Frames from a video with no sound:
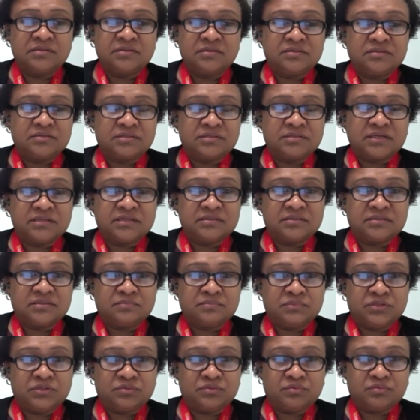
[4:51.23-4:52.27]
sizes
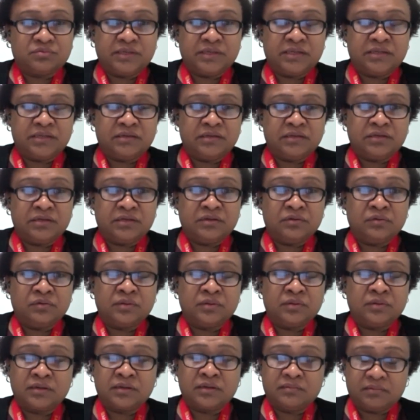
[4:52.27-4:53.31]
between a